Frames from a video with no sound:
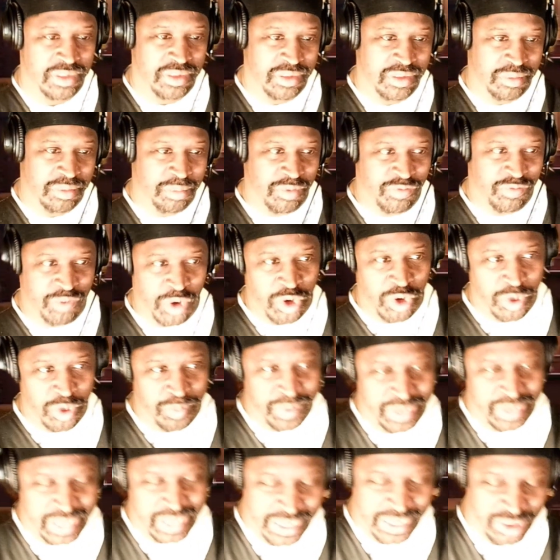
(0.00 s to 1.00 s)
The Verb
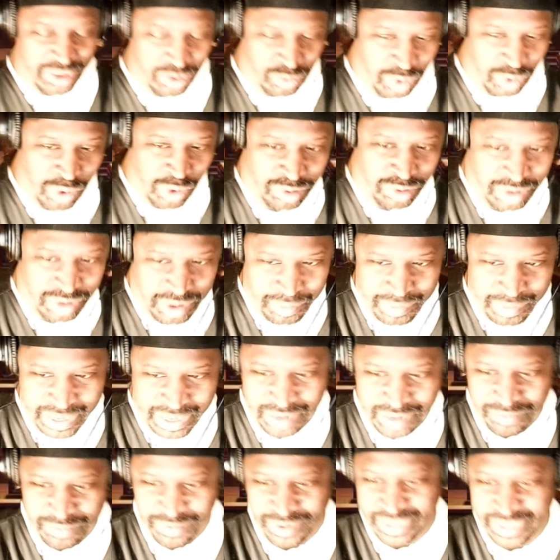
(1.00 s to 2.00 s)
began to roast the
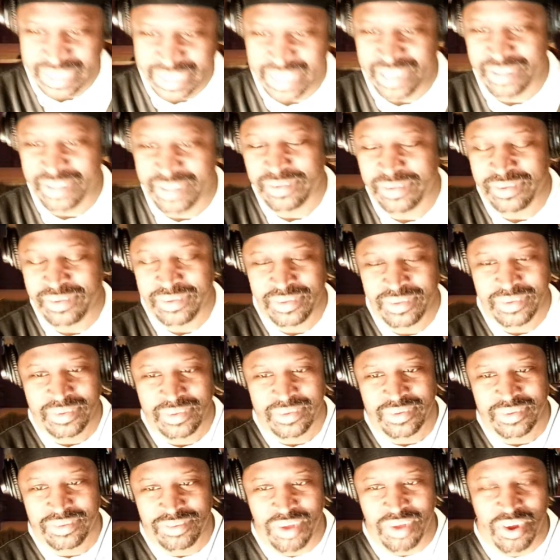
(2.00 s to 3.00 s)
man for that,
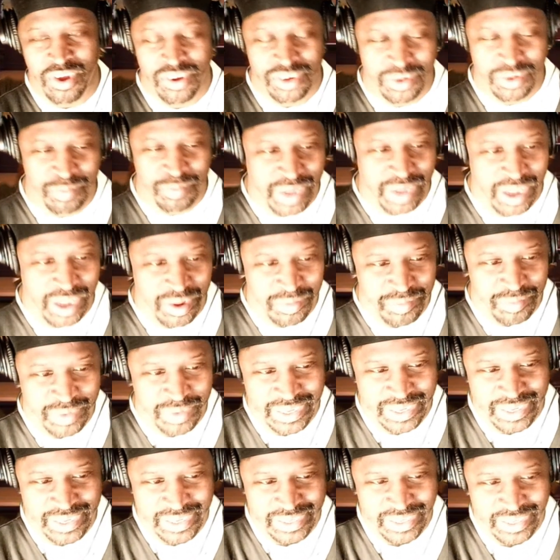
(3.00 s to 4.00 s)
talking about,
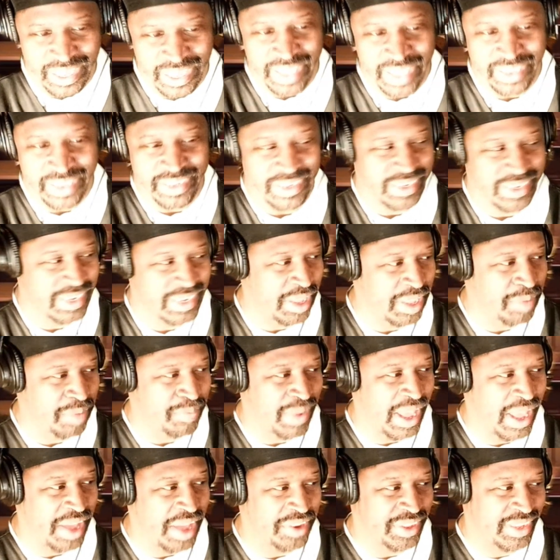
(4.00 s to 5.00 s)
man, like, get
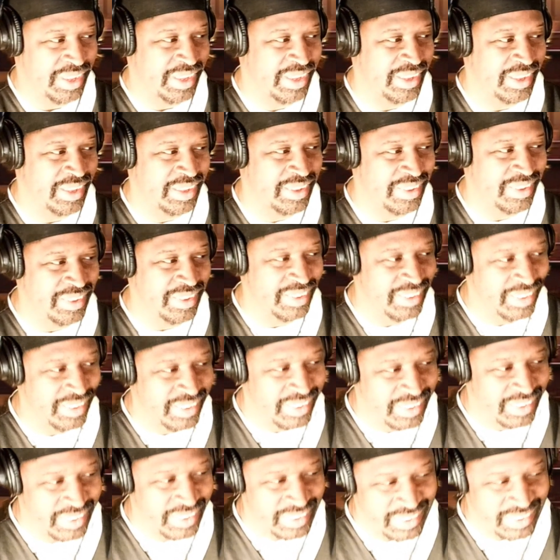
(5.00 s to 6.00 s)
up out of here,
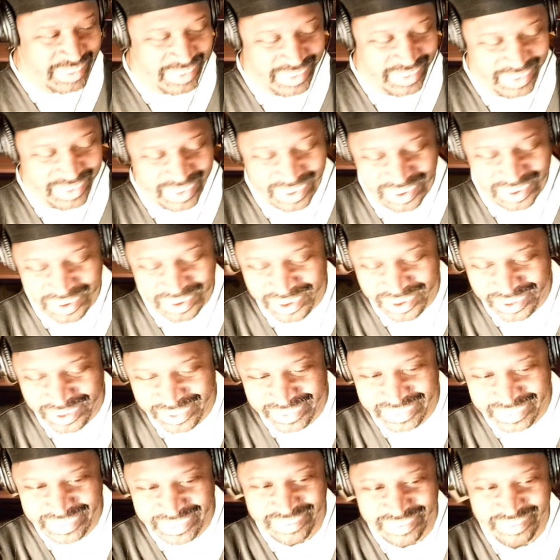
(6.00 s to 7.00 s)

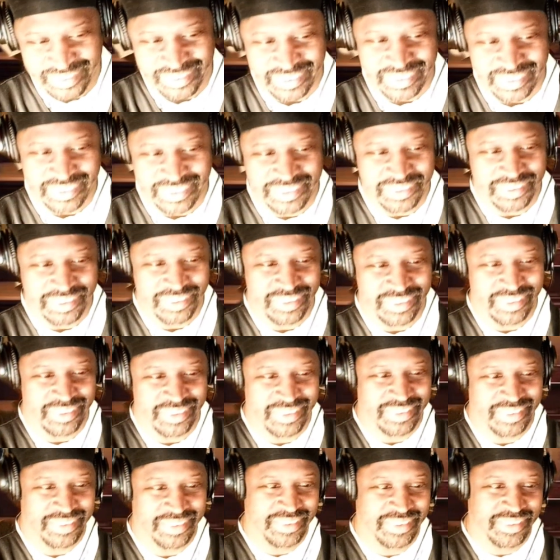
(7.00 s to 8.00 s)
all this, and,
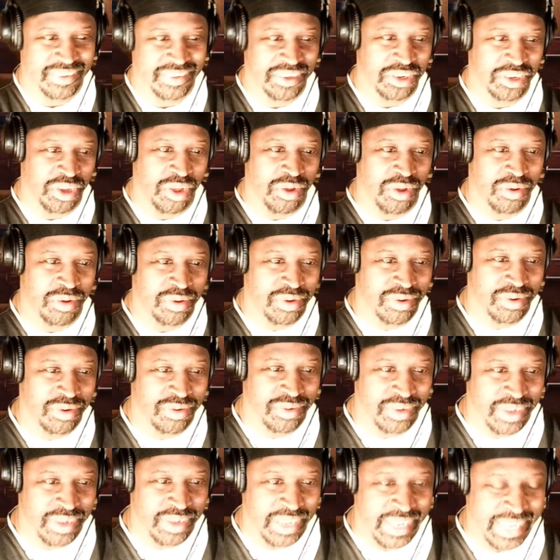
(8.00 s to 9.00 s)
you know,
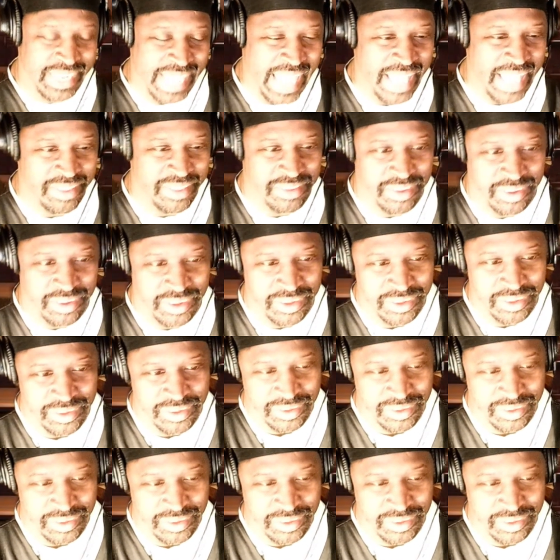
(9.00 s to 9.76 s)
got to